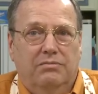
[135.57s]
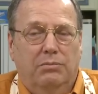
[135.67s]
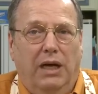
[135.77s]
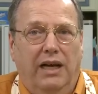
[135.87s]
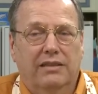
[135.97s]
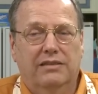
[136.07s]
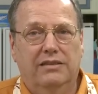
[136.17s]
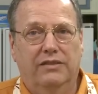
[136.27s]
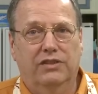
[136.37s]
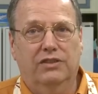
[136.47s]
pot
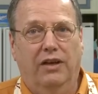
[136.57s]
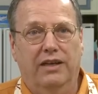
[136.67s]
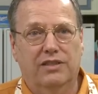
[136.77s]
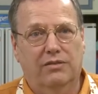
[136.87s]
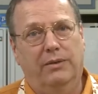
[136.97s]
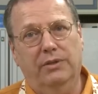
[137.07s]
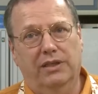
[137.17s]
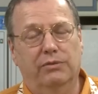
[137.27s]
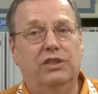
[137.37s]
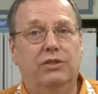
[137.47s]
of sauce. So I'm going
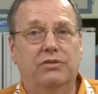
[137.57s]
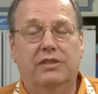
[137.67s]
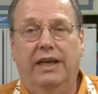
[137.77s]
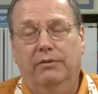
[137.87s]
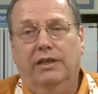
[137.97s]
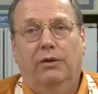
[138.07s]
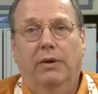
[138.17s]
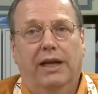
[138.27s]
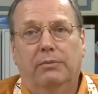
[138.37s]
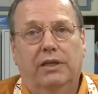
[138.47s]
to reduce that right
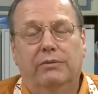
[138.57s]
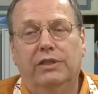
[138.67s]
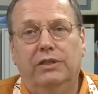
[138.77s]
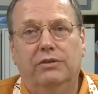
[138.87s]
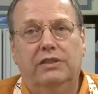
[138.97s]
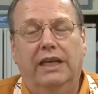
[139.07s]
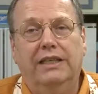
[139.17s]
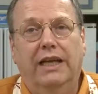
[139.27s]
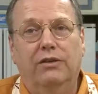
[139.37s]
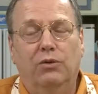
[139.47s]
away. I'm going to reduce that
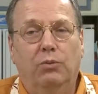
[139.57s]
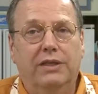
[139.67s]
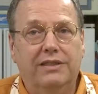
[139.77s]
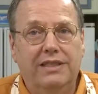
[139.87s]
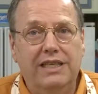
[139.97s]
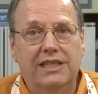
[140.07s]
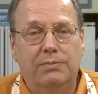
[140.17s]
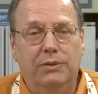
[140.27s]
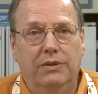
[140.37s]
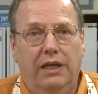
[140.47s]
down to one
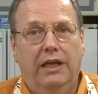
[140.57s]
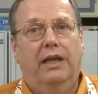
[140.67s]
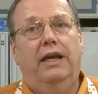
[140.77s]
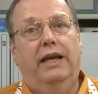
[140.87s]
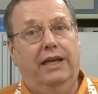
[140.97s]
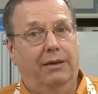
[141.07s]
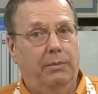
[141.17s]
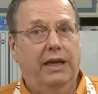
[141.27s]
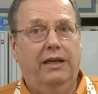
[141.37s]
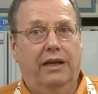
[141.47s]
teaspoon, and I
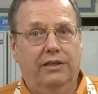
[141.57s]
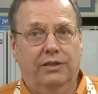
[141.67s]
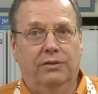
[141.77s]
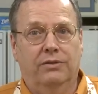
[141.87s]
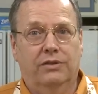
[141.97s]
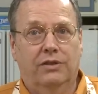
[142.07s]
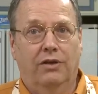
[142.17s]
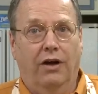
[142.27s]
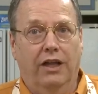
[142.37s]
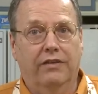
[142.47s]
may not use
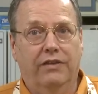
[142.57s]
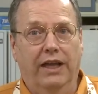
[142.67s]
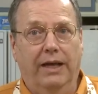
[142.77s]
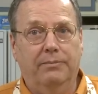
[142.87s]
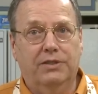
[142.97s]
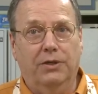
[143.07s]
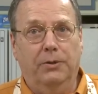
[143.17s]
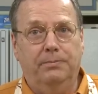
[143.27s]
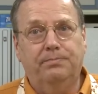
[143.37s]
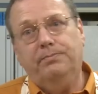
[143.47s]
all of that.
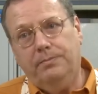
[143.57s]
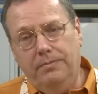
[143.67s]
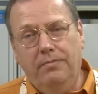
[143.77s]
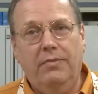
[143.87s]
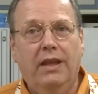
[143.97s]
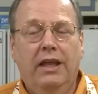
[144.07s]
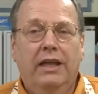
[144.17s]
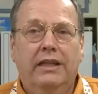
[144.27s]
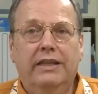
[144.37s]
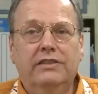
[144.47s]
So
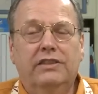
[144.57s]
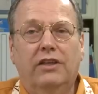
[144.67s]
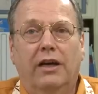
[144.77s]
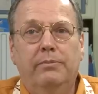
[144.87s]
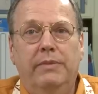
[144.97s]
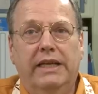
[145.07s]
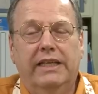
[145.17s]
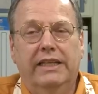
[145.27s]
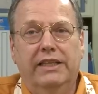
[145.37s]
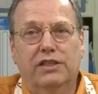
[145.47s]
let's start
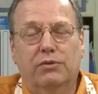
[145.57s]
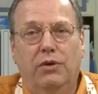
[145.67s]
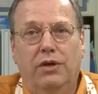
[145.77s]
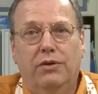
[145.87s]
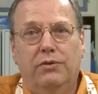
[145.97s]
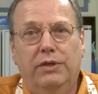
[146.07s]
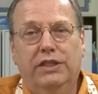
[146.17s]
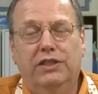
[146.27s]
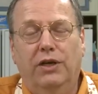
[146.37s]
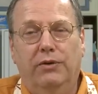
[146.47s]
making this
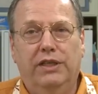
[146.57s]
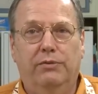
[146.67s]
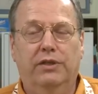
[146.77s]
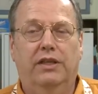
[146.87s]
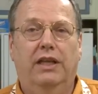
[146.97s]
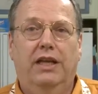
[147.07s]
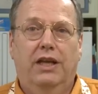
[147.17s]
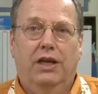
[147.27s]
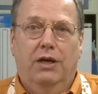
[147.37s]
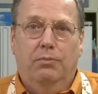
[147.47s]
rigatoni with
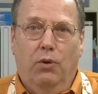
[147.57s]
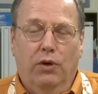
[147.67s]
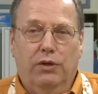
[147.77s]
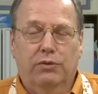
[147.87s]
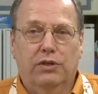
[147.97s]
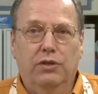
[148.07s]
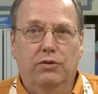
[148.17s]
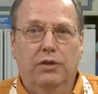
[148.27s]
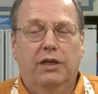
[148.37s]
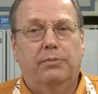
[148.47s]
pork
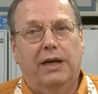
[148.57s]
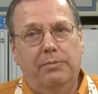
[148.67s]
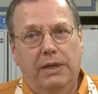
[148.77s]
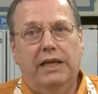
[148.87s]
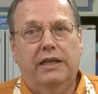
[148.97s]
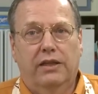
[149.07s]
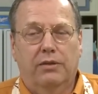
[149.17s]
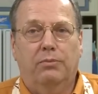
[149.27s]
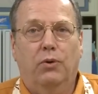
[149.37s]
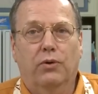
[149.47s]
ragu by making
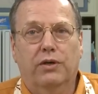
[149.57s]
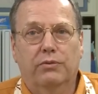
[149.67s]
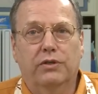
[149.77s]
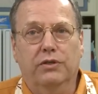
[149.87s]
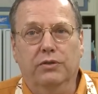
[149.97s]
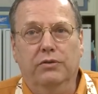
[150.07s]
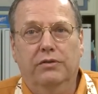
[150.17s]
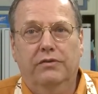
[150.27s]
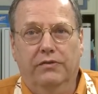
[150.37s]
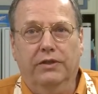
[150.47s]
the pork ragu
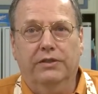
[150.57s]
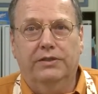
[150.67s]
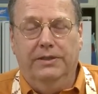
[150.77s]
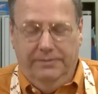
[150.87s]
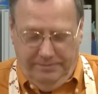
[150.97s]
first.